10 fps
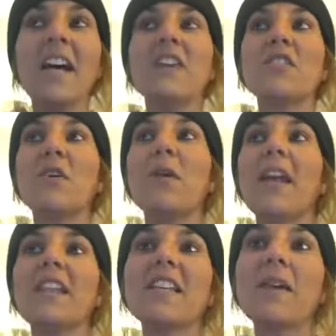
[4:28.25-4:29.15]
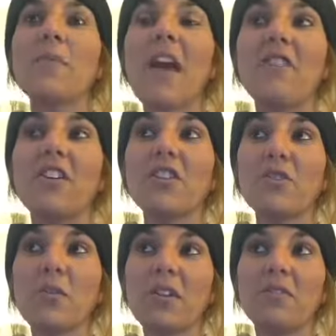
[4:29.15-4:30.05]
So anytime we have an
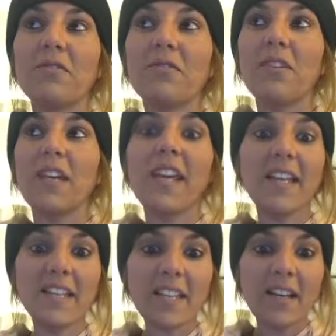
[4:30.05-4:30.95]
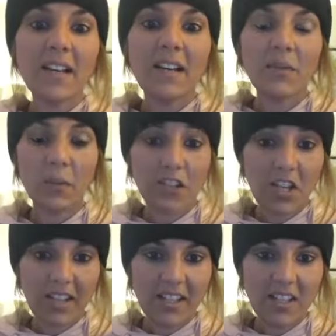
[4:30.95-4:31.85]
intuitive hit, which
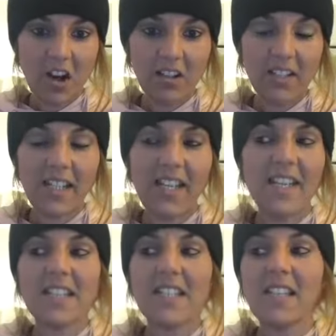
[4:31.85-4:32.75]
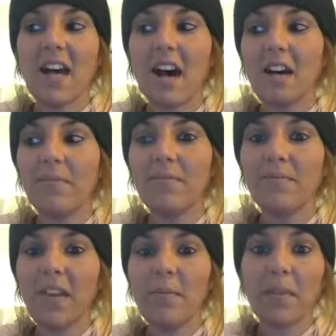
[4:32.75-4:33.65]
I like to call it, is,
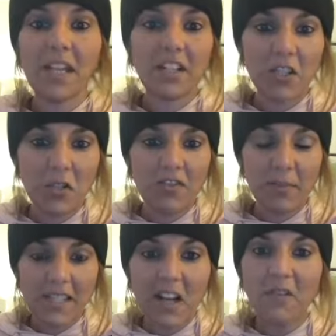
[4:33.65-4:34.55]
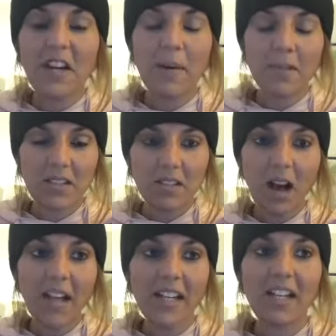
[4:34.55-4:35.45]
and being an intuitive myself, it happens a
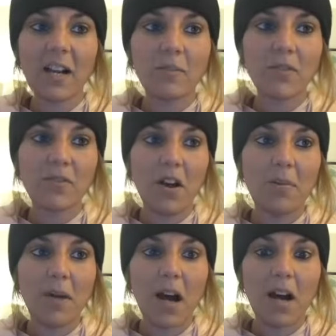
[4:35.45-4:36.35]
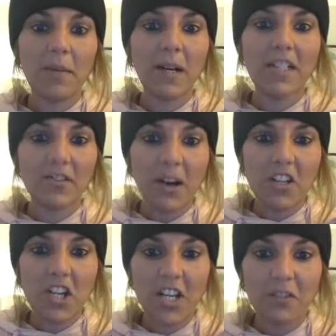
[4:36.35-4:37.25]
lot, it comes from a direct
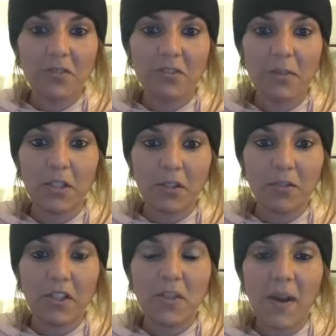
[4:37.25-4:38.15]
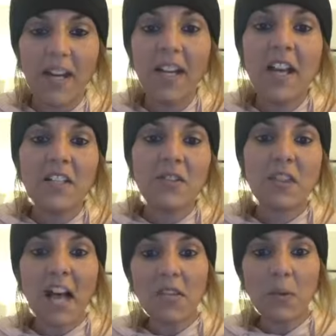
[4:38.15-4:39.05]
channel from the universe, right? So
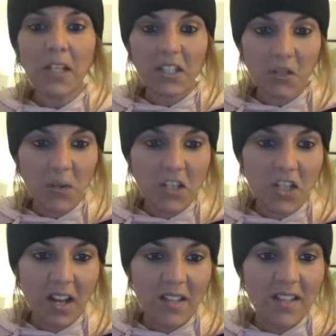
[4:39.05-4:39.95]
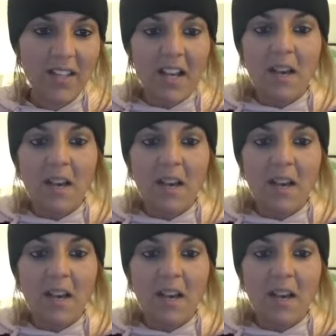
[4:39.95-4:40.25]
that's what intuition is.